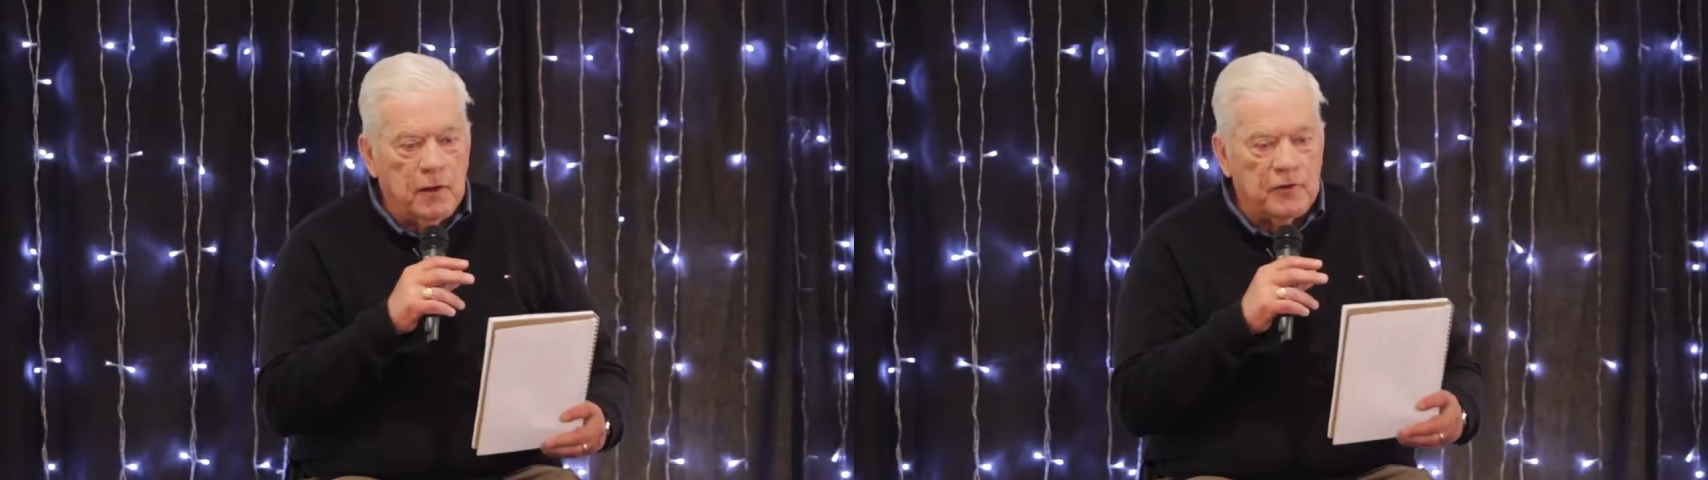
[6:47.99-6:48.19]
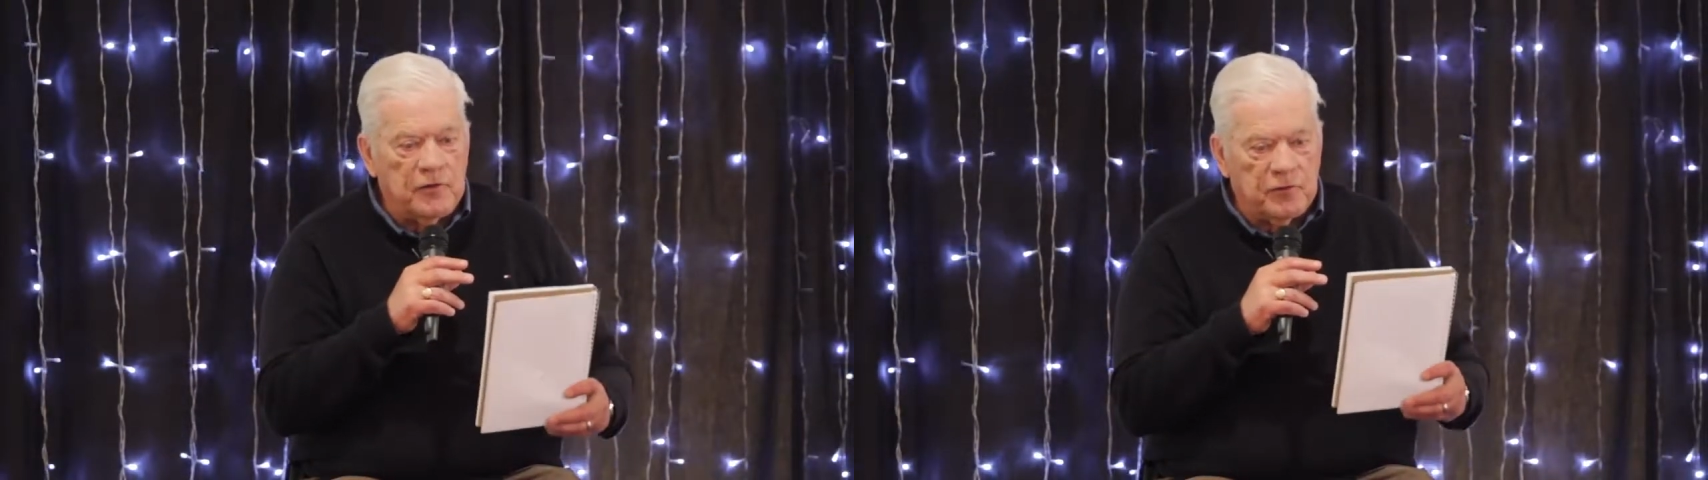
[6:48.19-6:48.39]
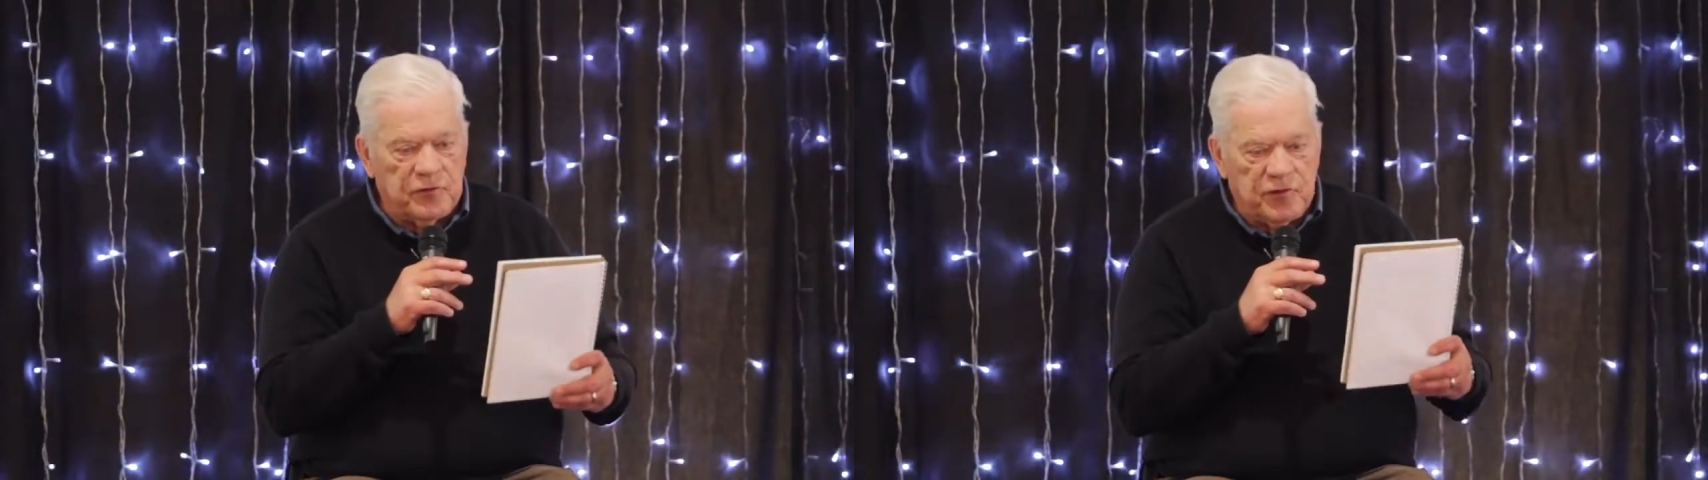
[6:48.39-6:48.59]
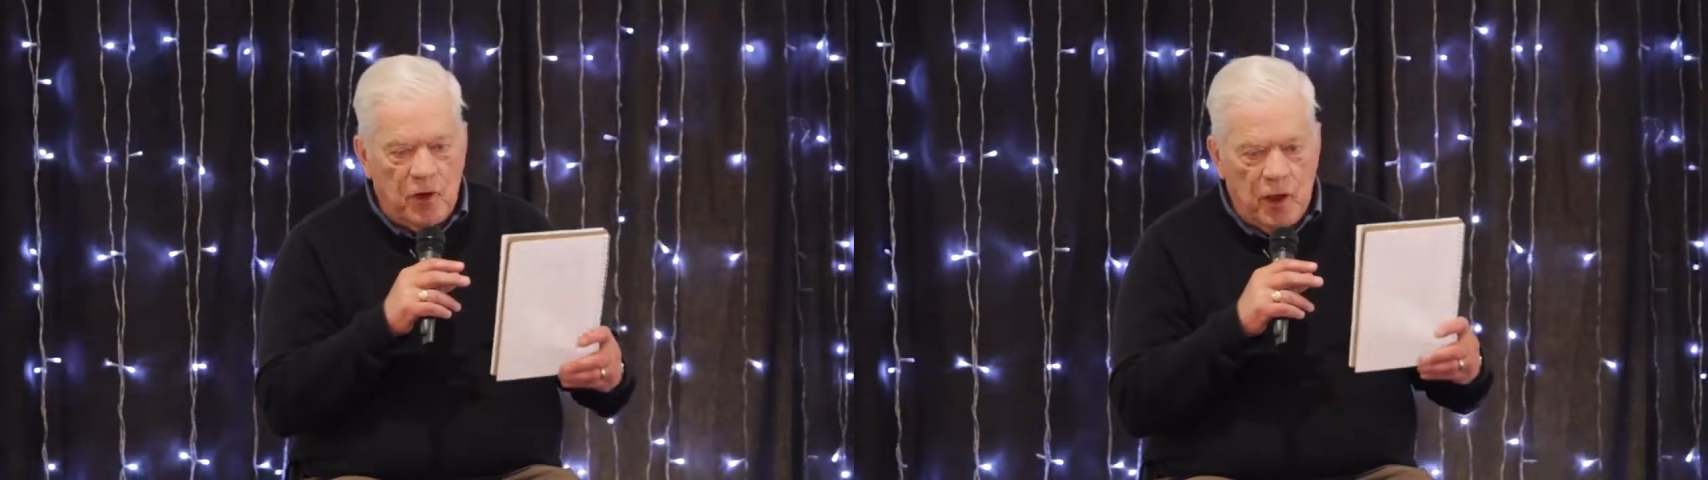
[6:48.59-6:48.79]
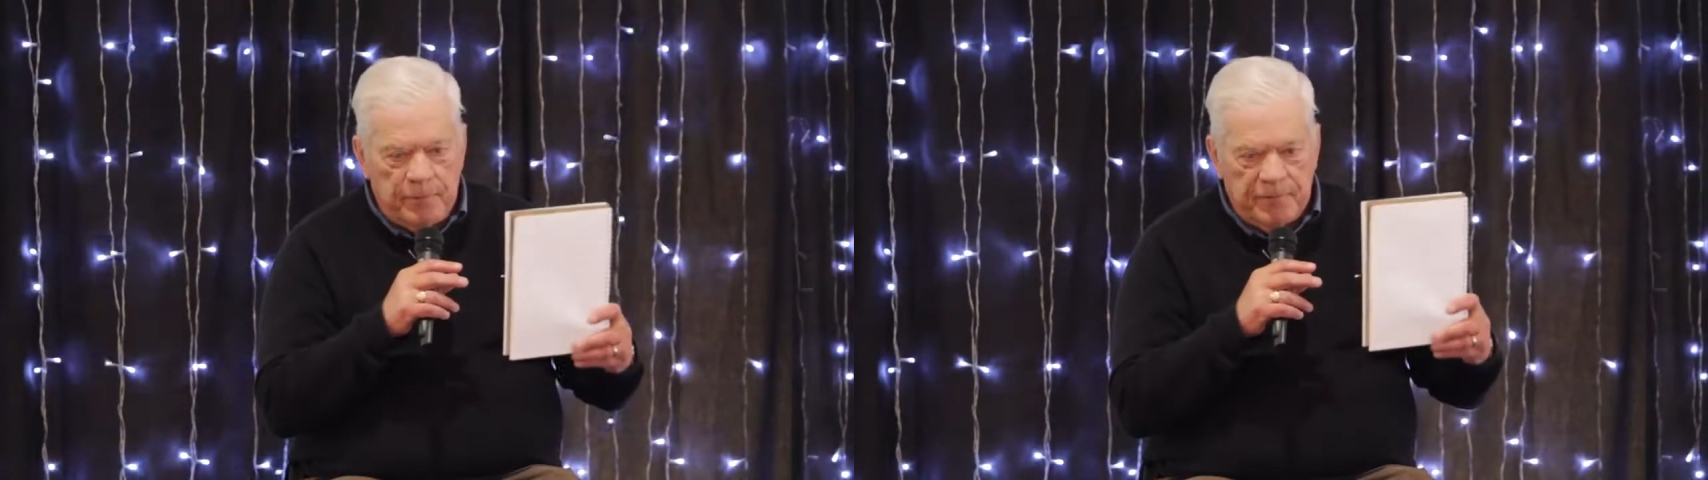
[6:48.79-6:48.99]
until the
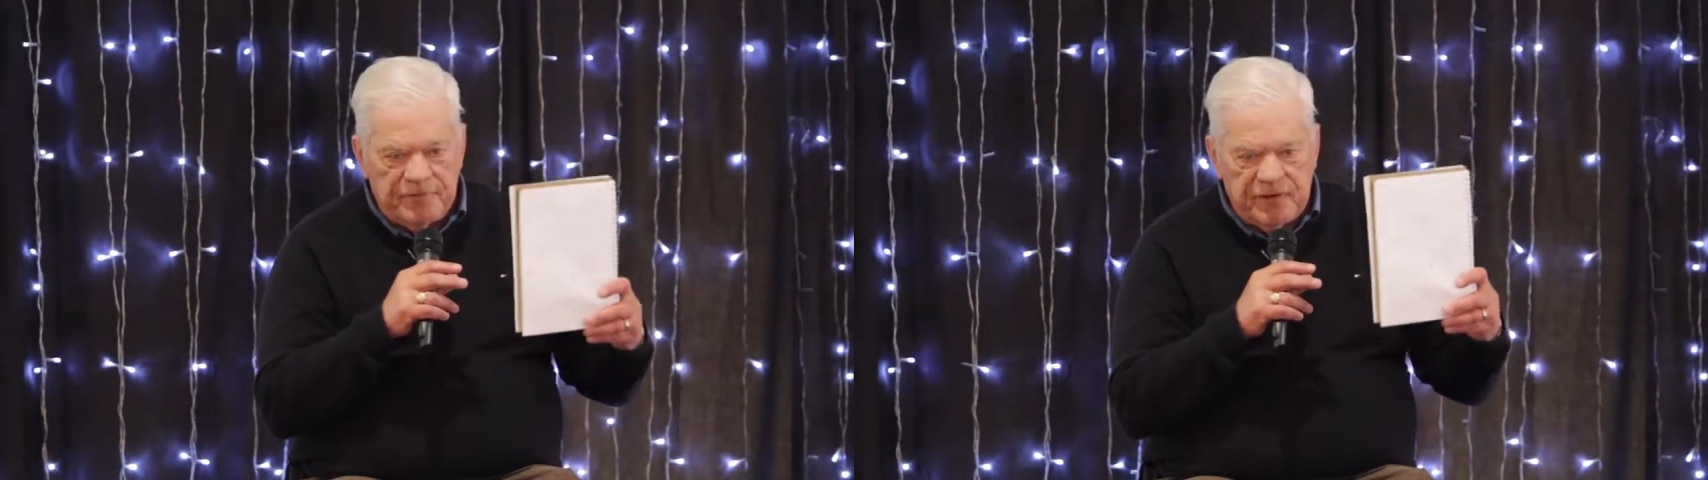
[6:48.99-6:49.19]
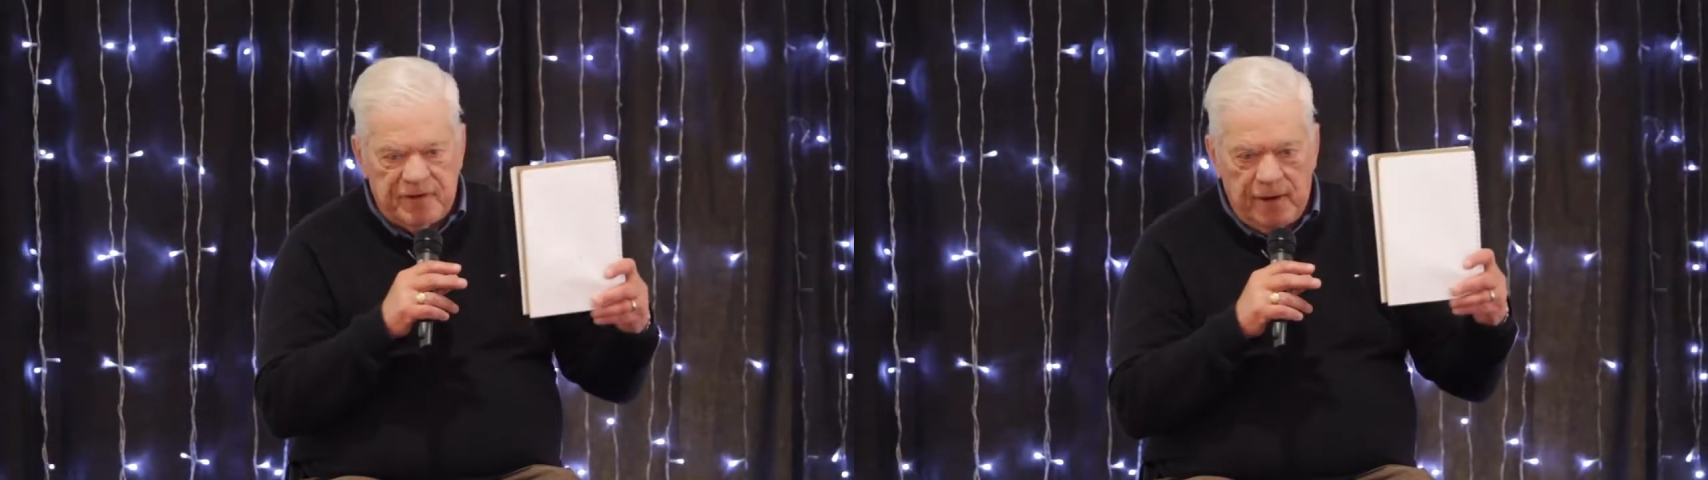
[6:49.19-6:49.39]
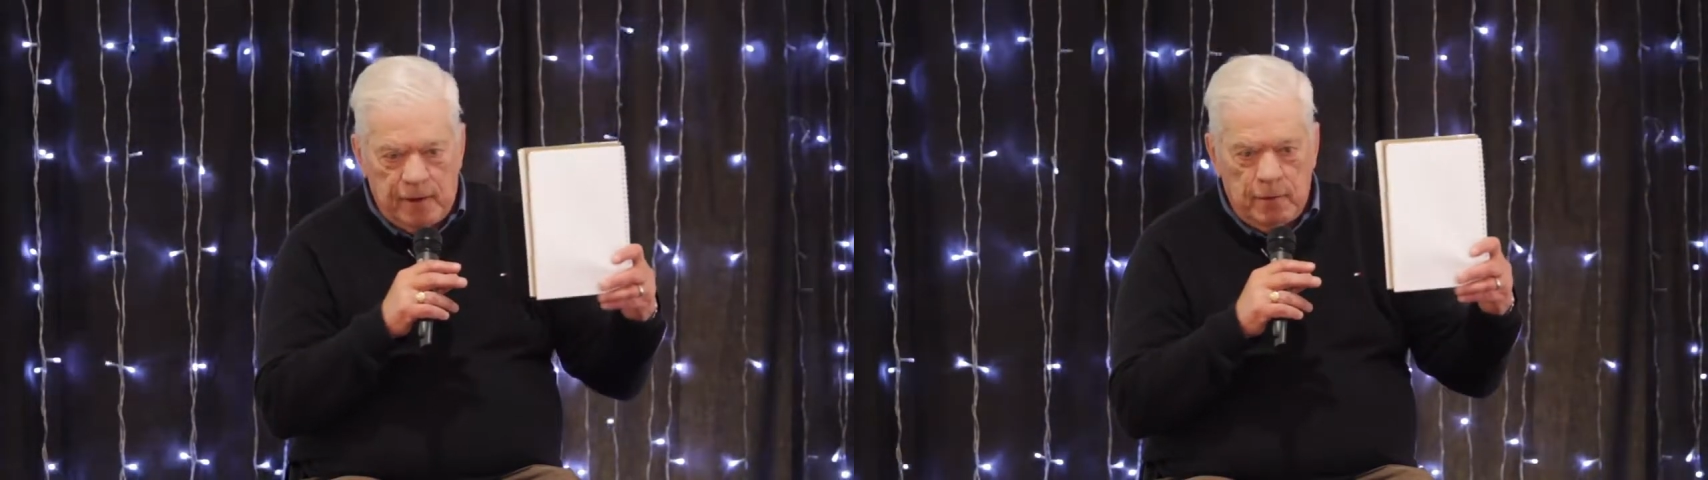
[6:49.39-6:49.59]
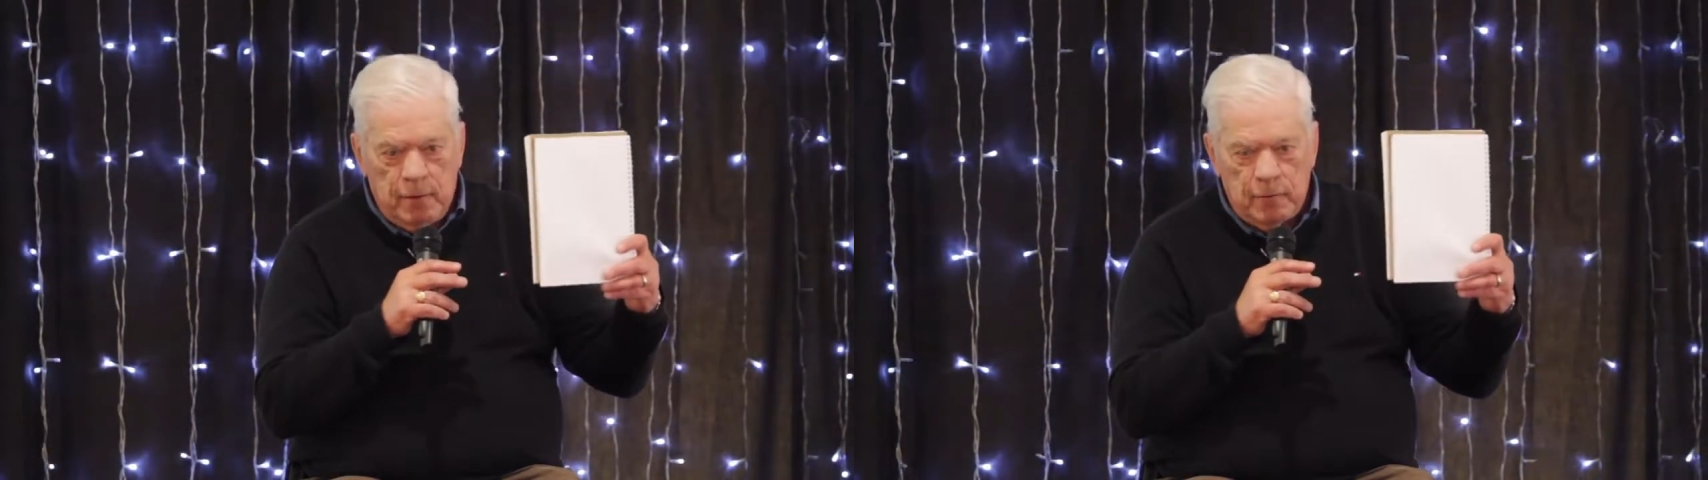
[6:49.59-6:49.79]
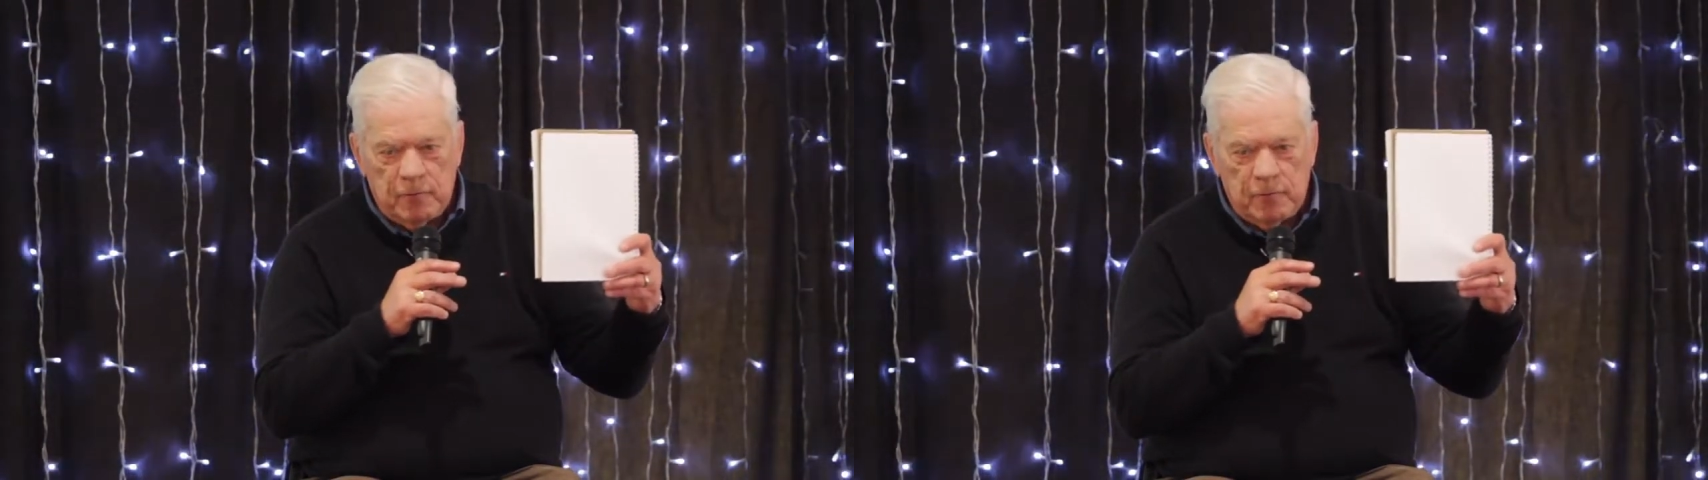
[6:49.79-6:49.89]
top of the tin